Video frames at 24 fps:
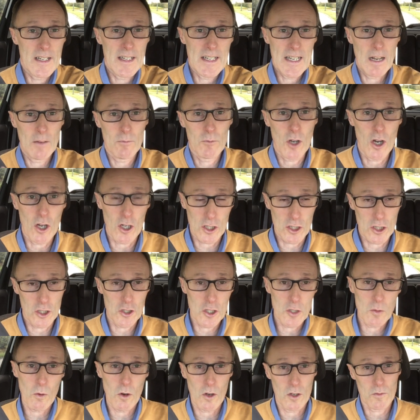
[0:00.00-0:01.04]
Now, I'm not going to
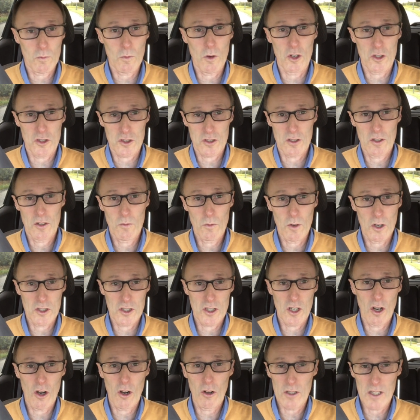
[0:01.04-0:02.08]
do what's
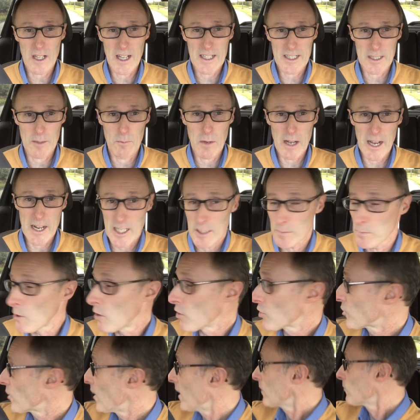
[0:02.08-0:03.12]
called like a blind spot
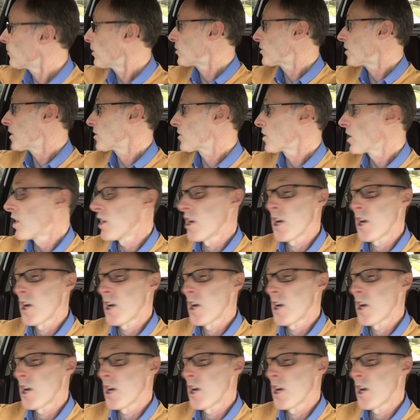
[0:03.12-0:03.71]
check, which is